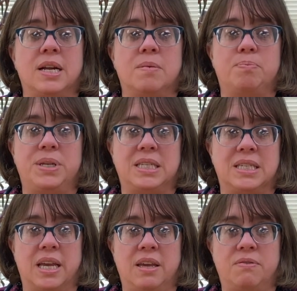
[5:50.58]
Be
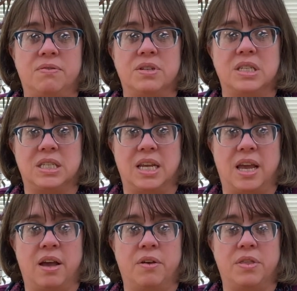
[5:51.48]
safe, stay
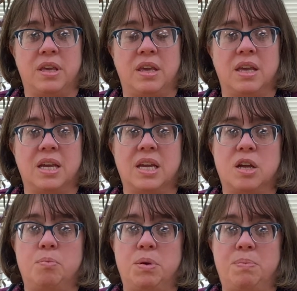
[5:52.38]
healthy,
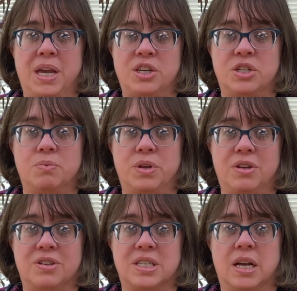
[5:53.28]
be patient with
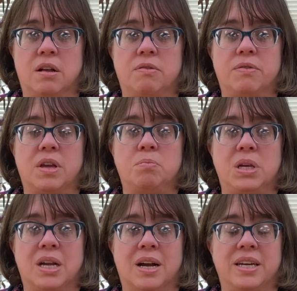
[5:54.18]
yourself, and be
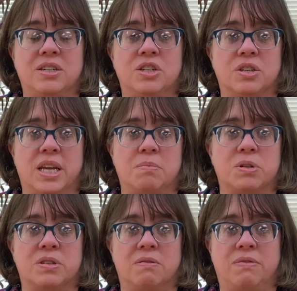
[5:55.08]
kind to your
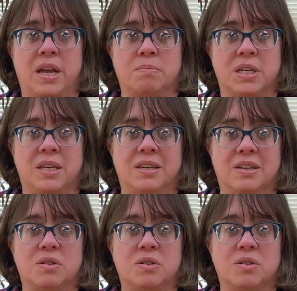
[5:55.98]
neighbors and family.